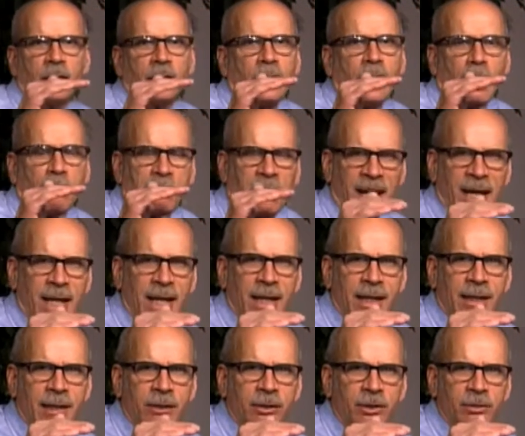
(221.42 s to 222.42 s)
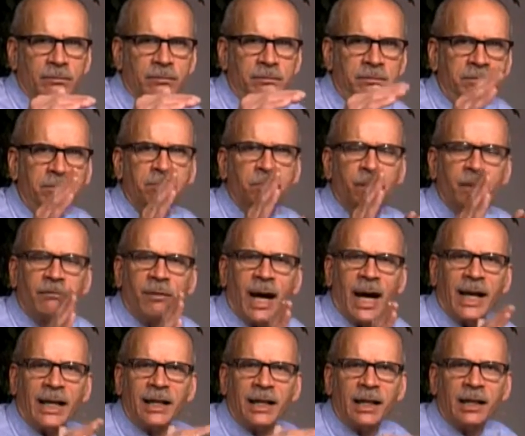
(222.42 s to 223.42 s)
a page
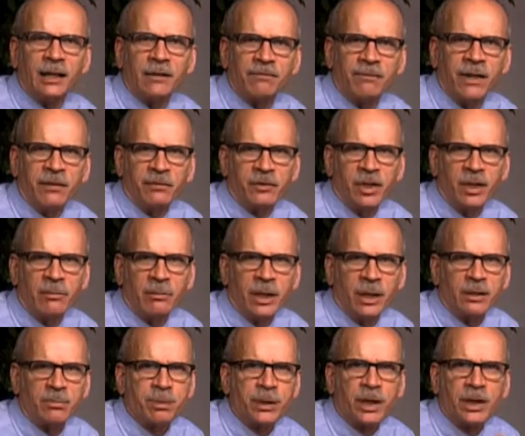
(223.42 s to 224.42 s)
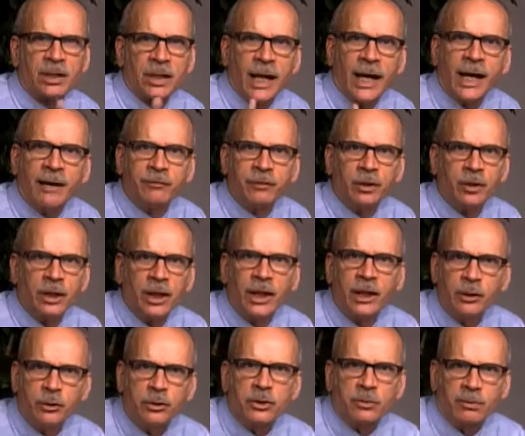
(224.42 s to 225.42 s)
divided into 15 minutes, because after today,
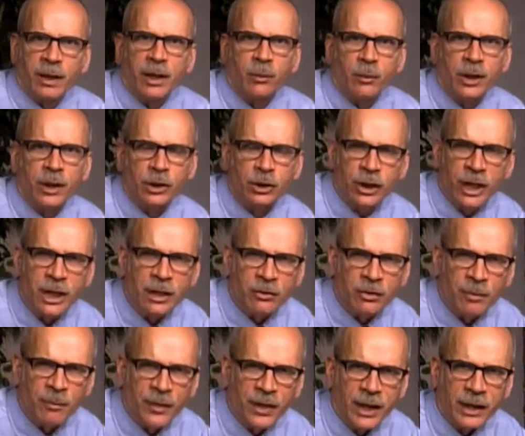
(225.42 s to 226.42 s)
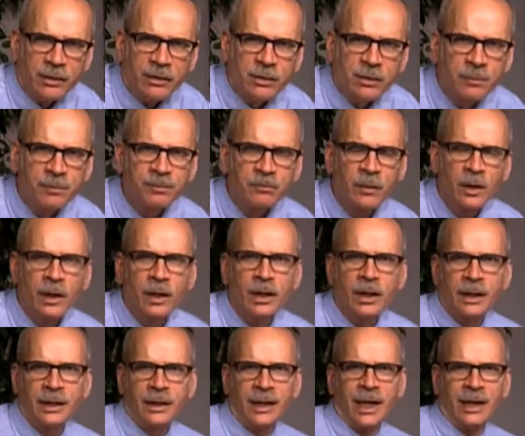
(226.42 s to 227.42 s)
you just might want to change some things.
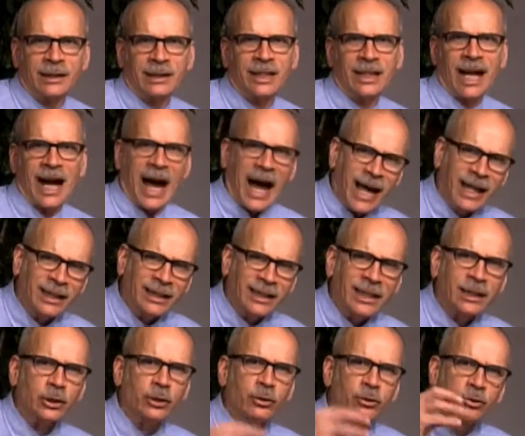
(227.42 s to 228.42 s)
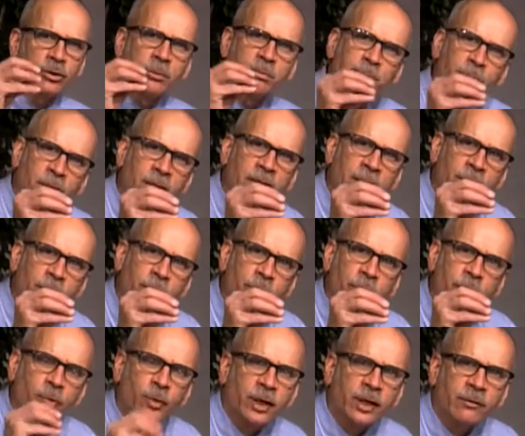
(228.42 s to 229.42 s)
Not that I think you should put in your
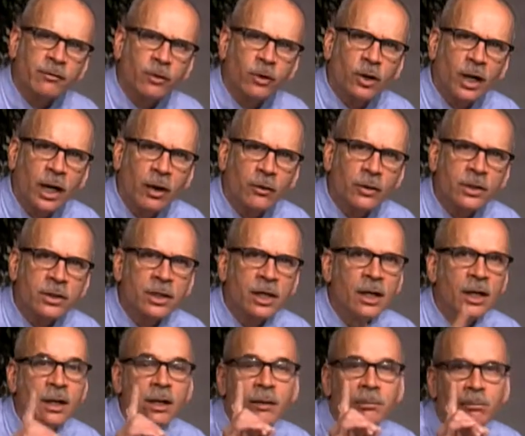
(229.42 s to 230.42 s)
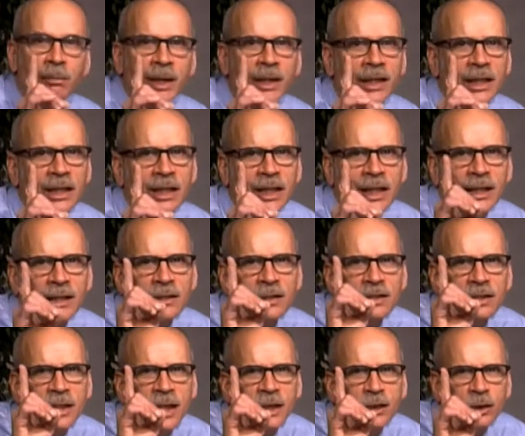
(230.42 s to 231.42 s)
24 hours, but
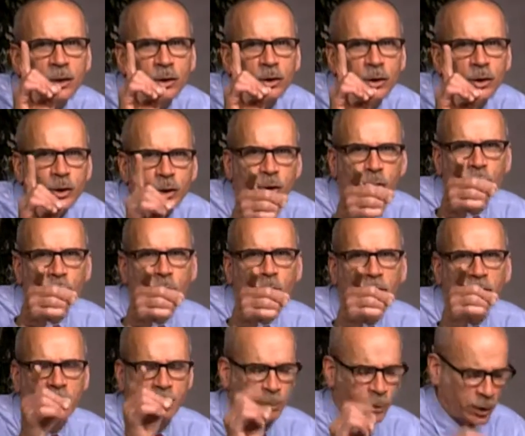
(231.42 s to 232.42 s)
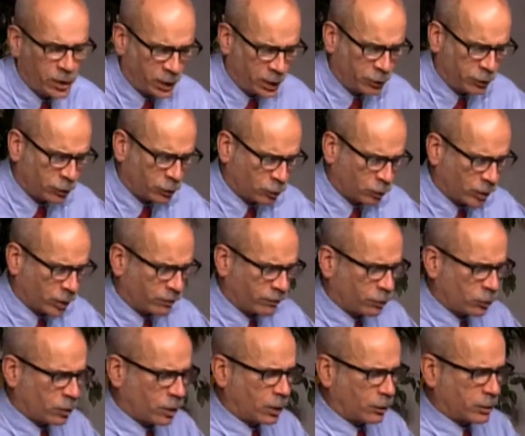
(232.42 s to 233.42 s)
things that you want to put in your
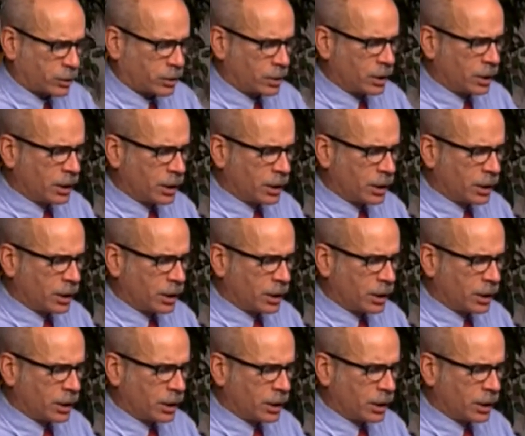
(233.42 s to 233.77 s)
24 hours.